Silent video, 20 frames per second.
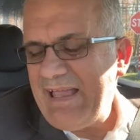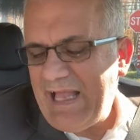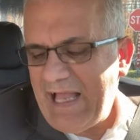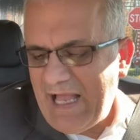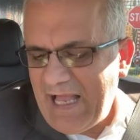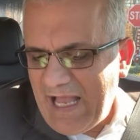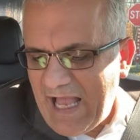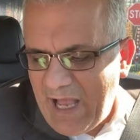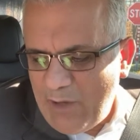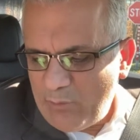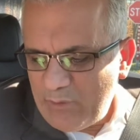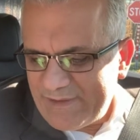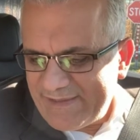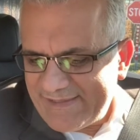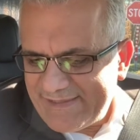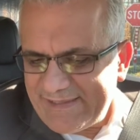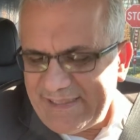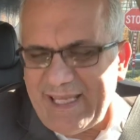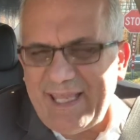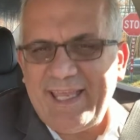I would
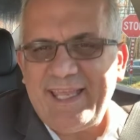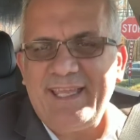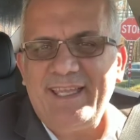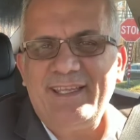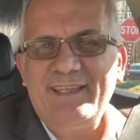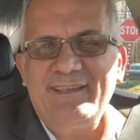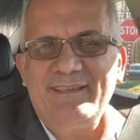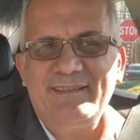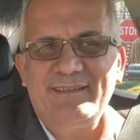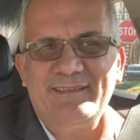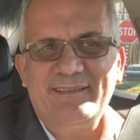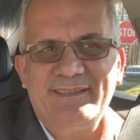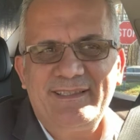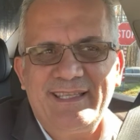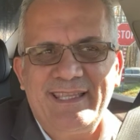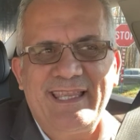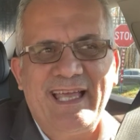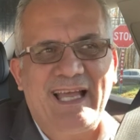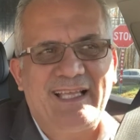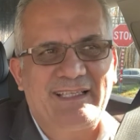say
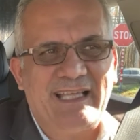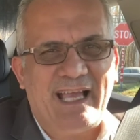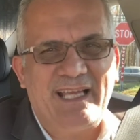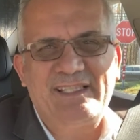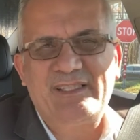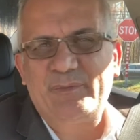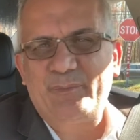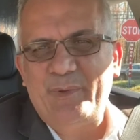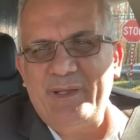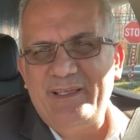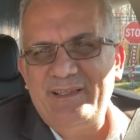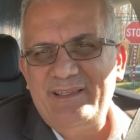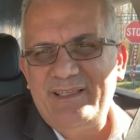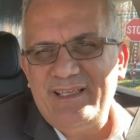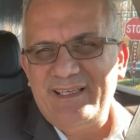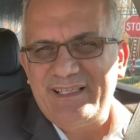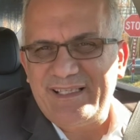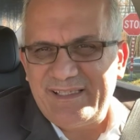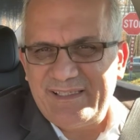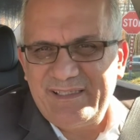that I spent
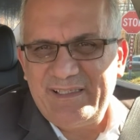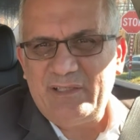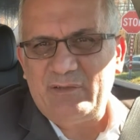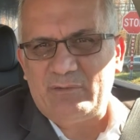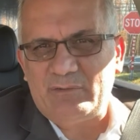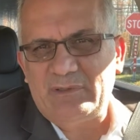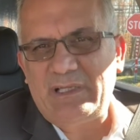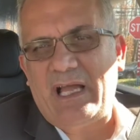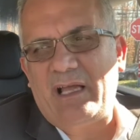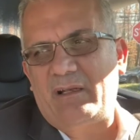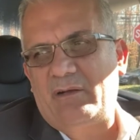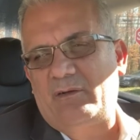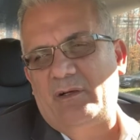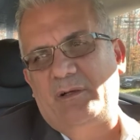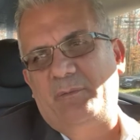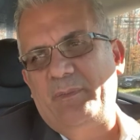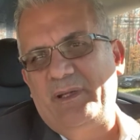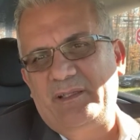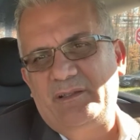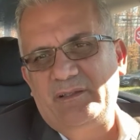$0
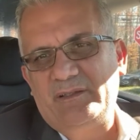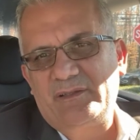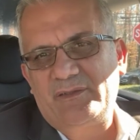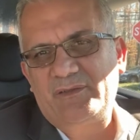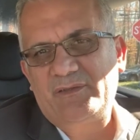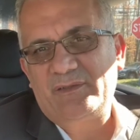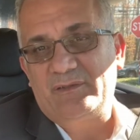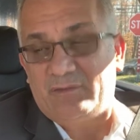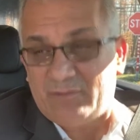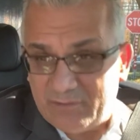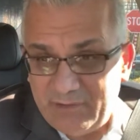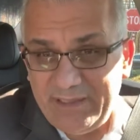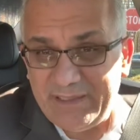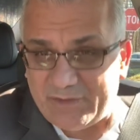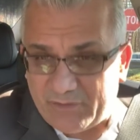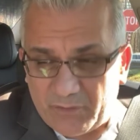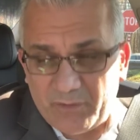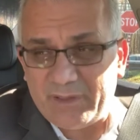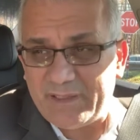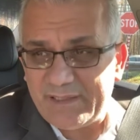on maintenance,
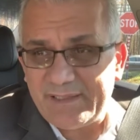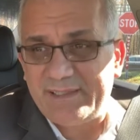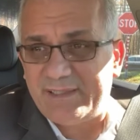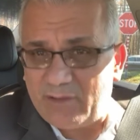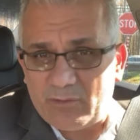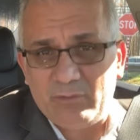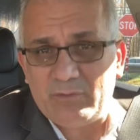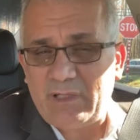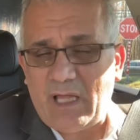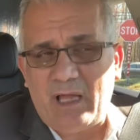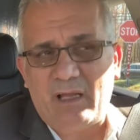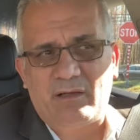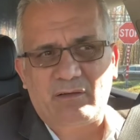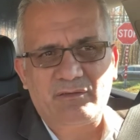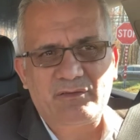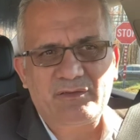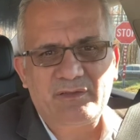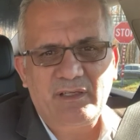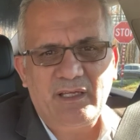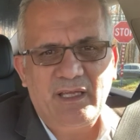literally
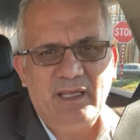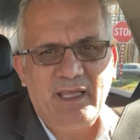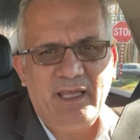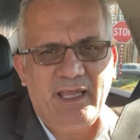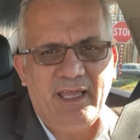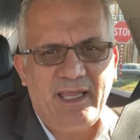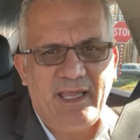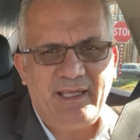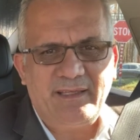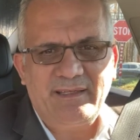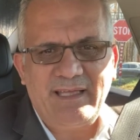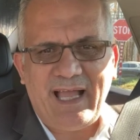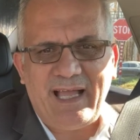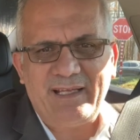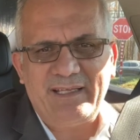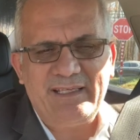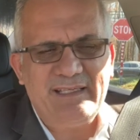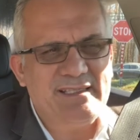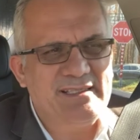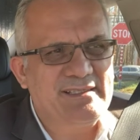$0. And
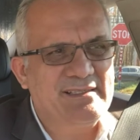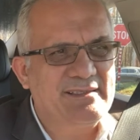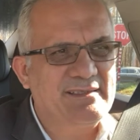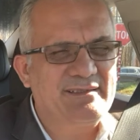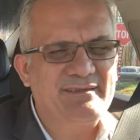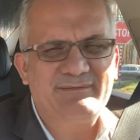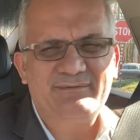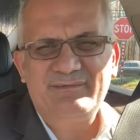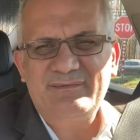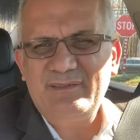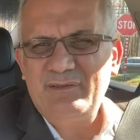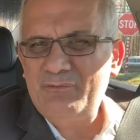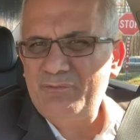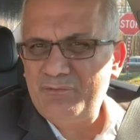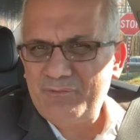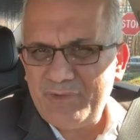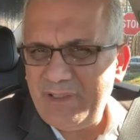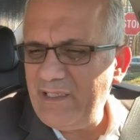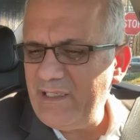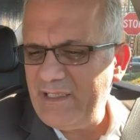that is
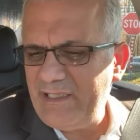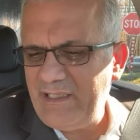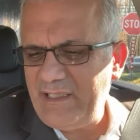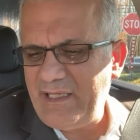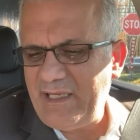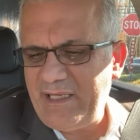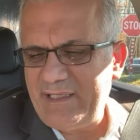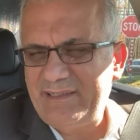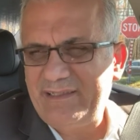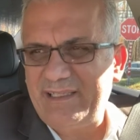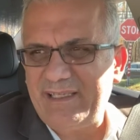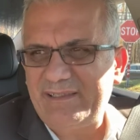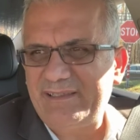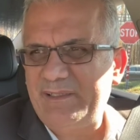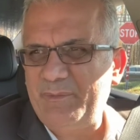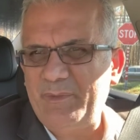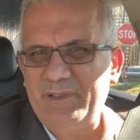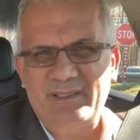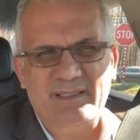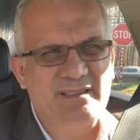really a
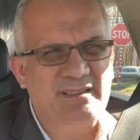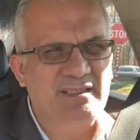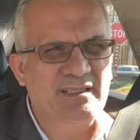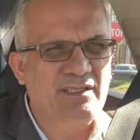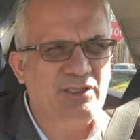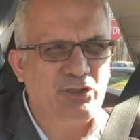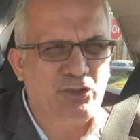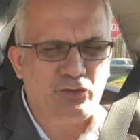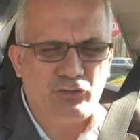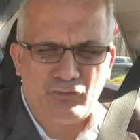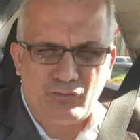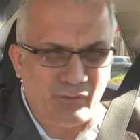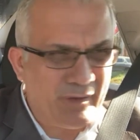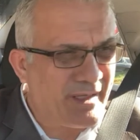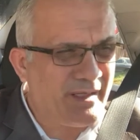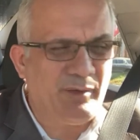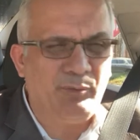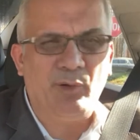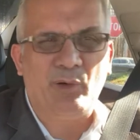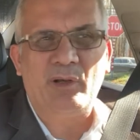testament. It's
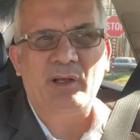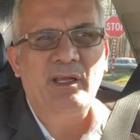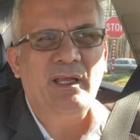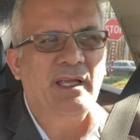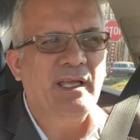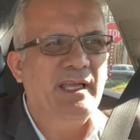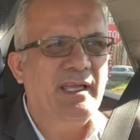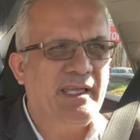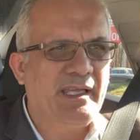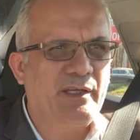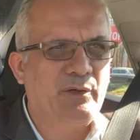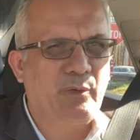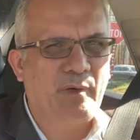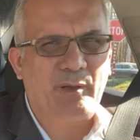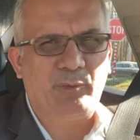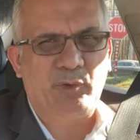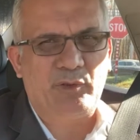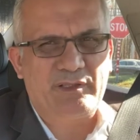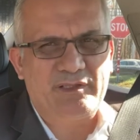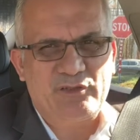incredible,
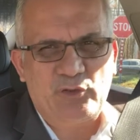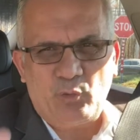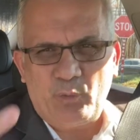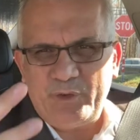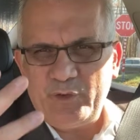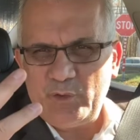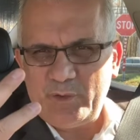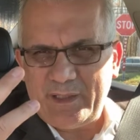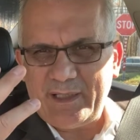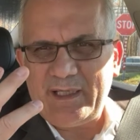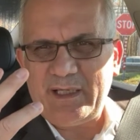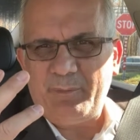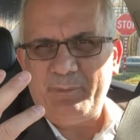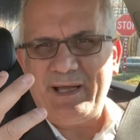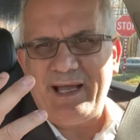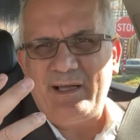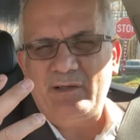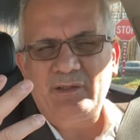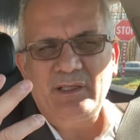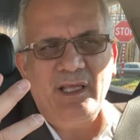incredible. So when you think
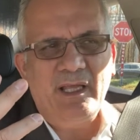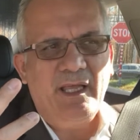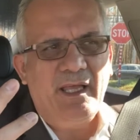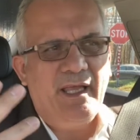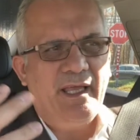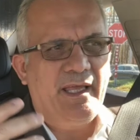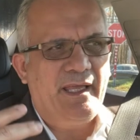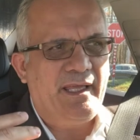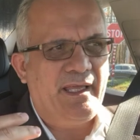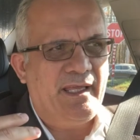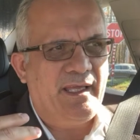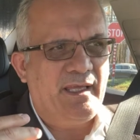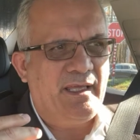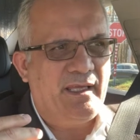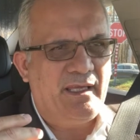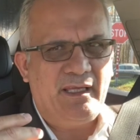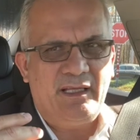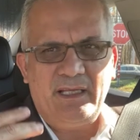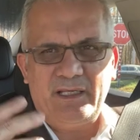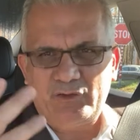about
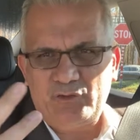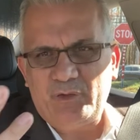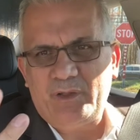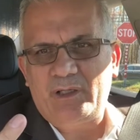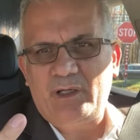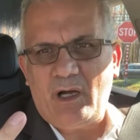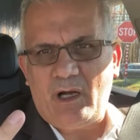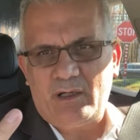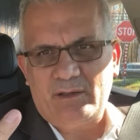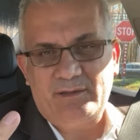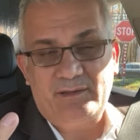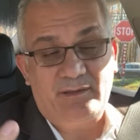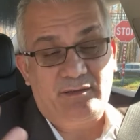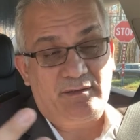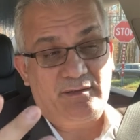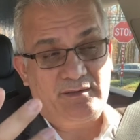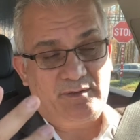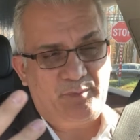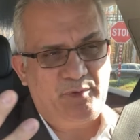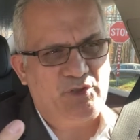electric cars,
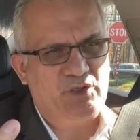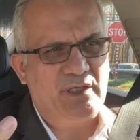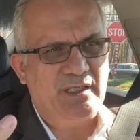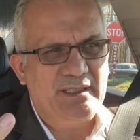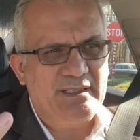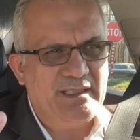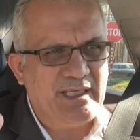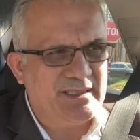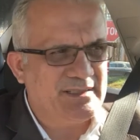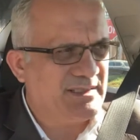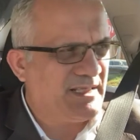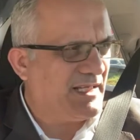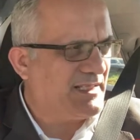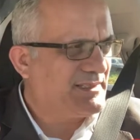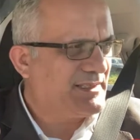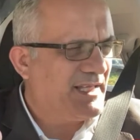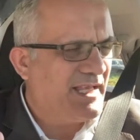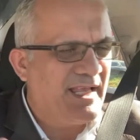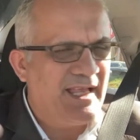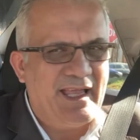especially
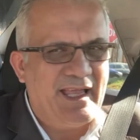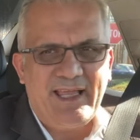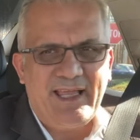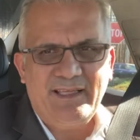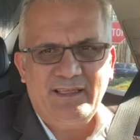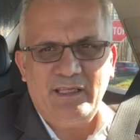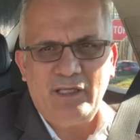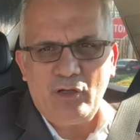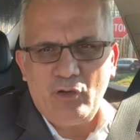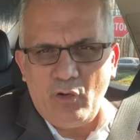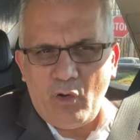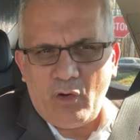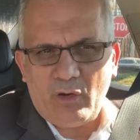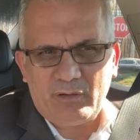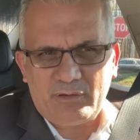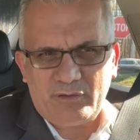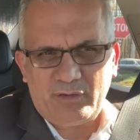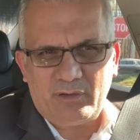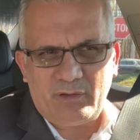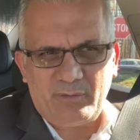Teslas, the
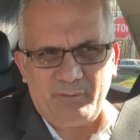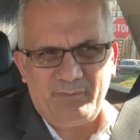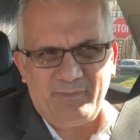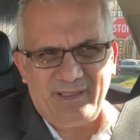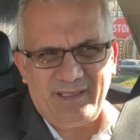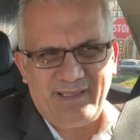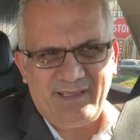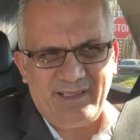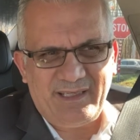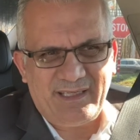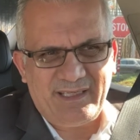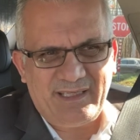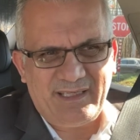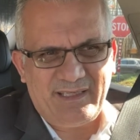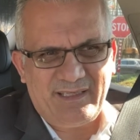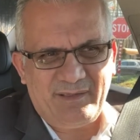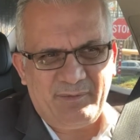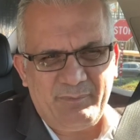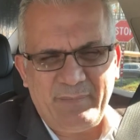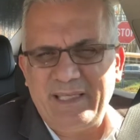long-term
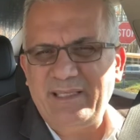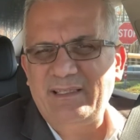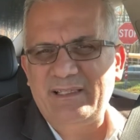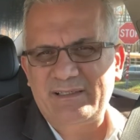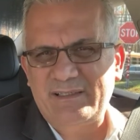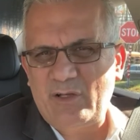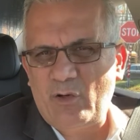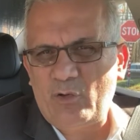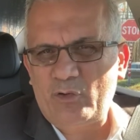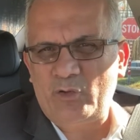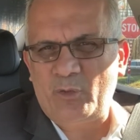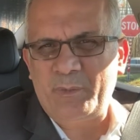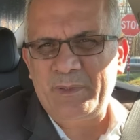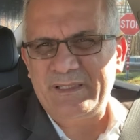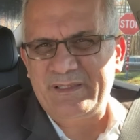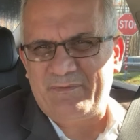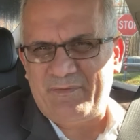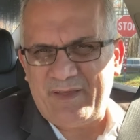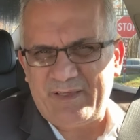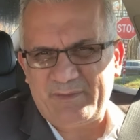maintenance, the long-term
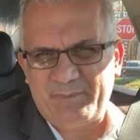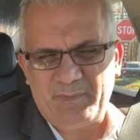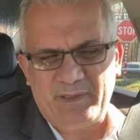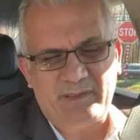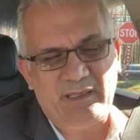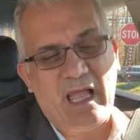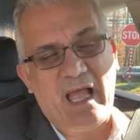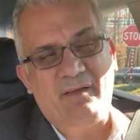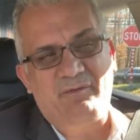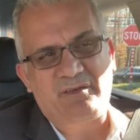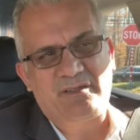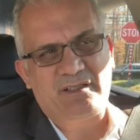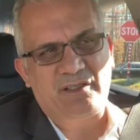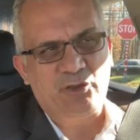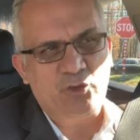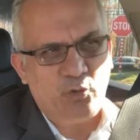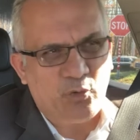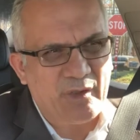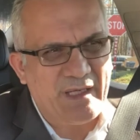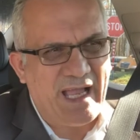investment, obviously
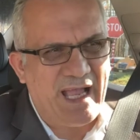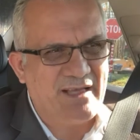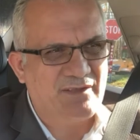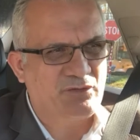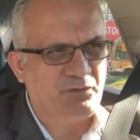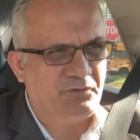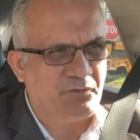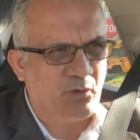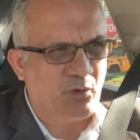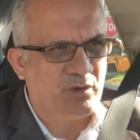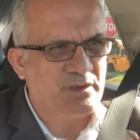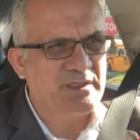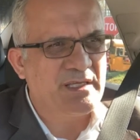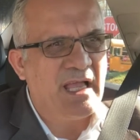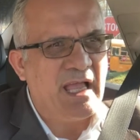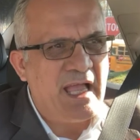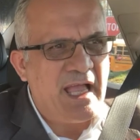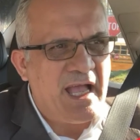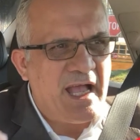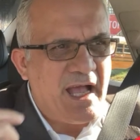no gas, of course,
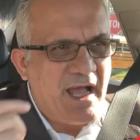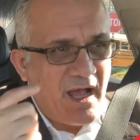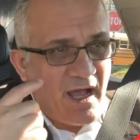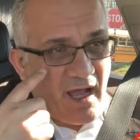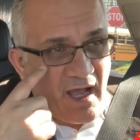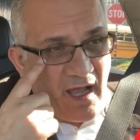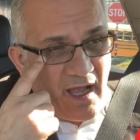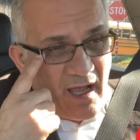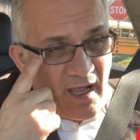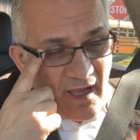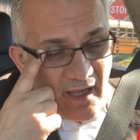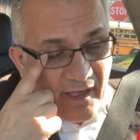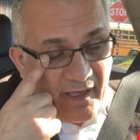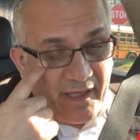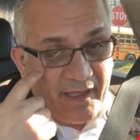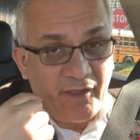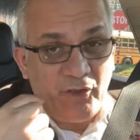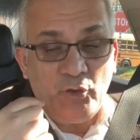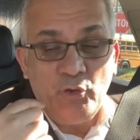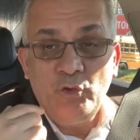
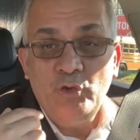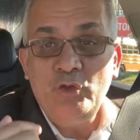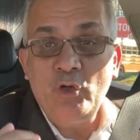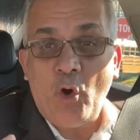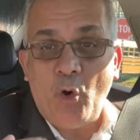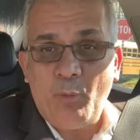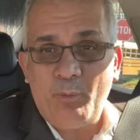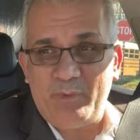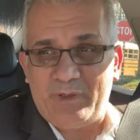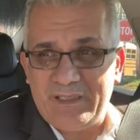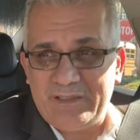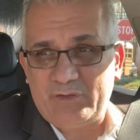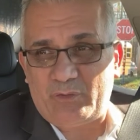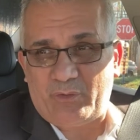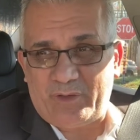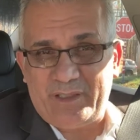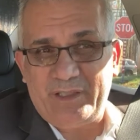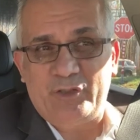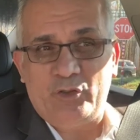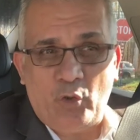and
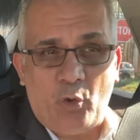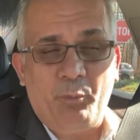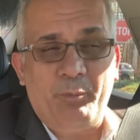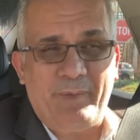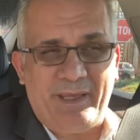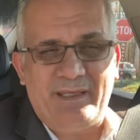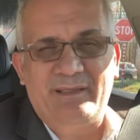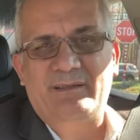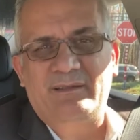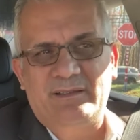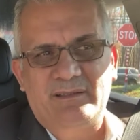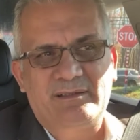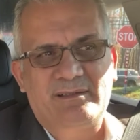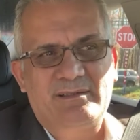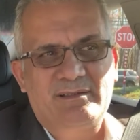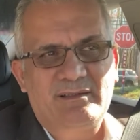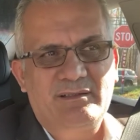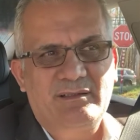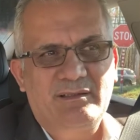literally no maintenance.